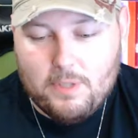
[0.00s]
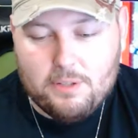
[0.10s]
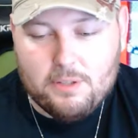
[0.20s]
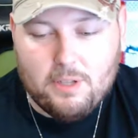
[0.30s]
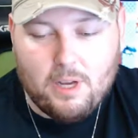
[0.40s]

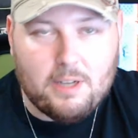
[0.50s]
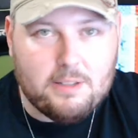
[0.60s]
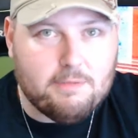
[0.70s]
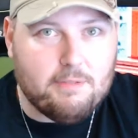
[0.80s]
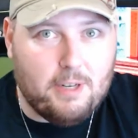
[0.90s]
is hard
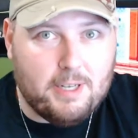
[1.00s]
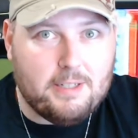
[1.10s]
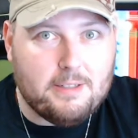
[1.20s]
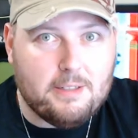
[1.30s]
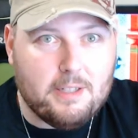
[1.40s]
to
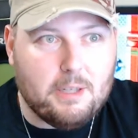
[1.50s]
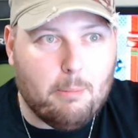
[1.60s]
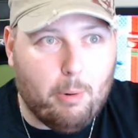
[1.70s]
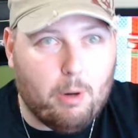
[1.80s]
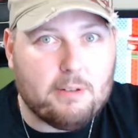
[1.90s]
find in a
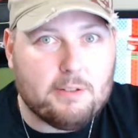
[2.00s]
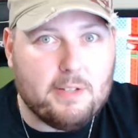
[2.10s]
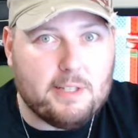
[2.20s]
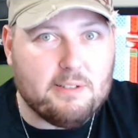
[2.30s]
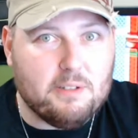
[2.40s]
box
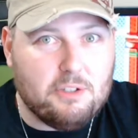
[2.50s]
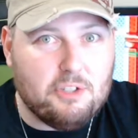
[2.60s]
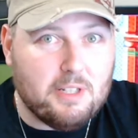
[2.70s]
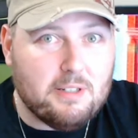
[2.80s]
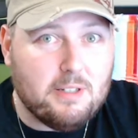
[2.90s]
that's
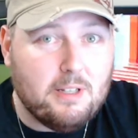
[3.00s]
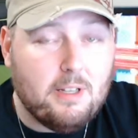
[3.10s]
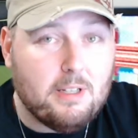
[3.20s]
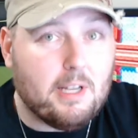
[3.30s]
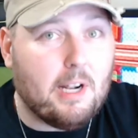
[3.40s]
legit,
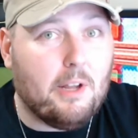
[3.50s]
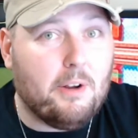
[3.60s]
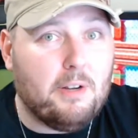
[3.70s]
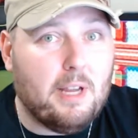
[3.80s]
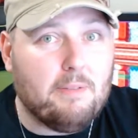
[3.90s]
let
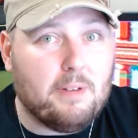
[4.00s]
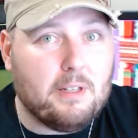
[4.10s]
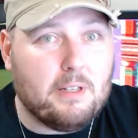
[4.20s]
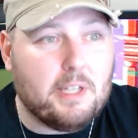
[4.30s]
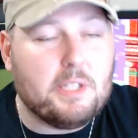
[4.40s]
alone
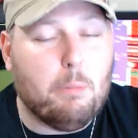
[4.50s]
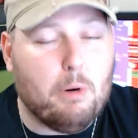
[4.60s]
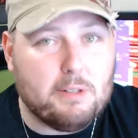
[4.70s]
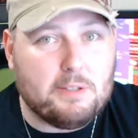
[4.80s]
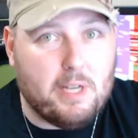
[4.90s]
having its
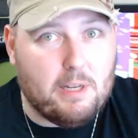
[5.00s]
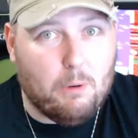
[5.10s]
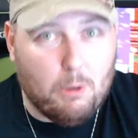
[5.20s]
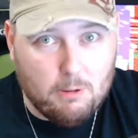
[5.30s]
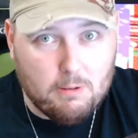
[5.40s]
box at
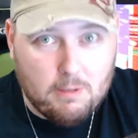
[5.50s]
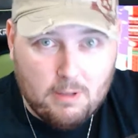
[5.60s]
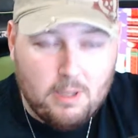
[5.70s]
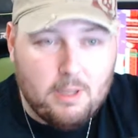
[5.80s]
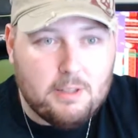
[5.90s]
all,
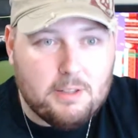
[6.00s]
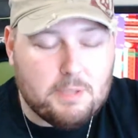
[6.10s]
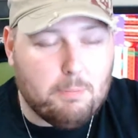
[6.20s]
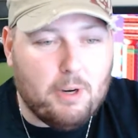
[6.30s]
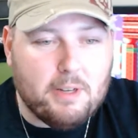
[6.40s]

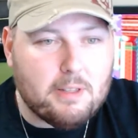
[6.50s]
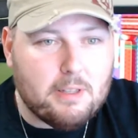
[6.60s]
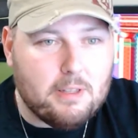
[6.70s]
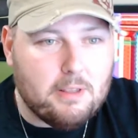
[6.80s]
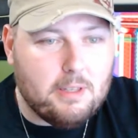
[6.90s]
despite
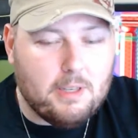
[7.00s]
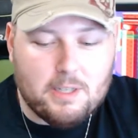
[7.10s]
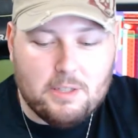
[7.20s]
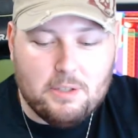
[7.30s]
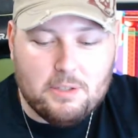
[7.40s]
the
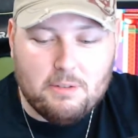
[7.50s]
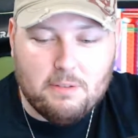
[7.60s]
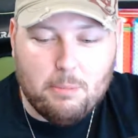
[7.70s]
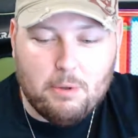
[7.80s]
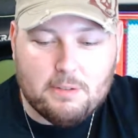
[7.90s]
condition of
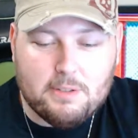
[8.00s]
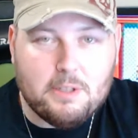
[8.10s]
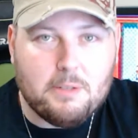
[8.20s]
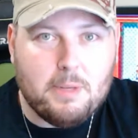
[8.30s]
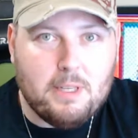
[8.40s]
the box that
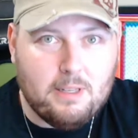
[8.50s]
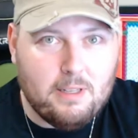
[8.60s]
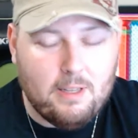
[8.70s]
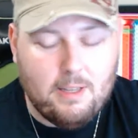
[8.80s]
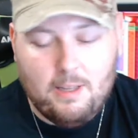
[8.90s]
it'd be
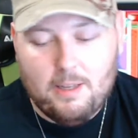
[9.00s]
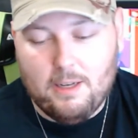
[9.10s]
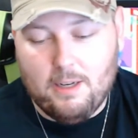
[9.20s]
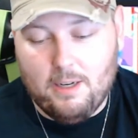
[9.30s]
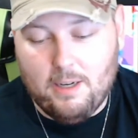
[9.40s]
in.
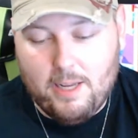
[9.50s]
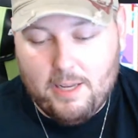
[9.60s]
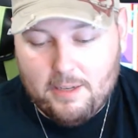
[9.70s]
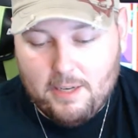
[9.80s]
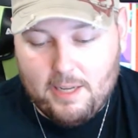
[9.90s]

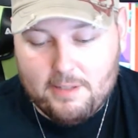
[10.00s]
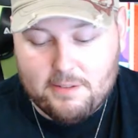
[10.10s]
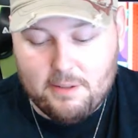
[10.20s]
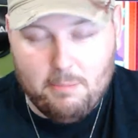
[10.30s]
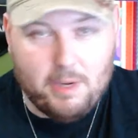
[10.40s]
And it
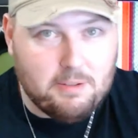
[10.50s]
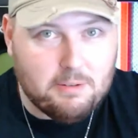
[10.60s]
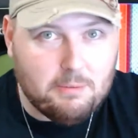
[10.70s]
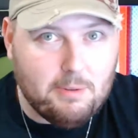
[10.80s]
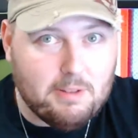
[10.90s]
has the
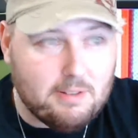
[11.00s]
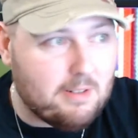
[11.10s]
manual with it.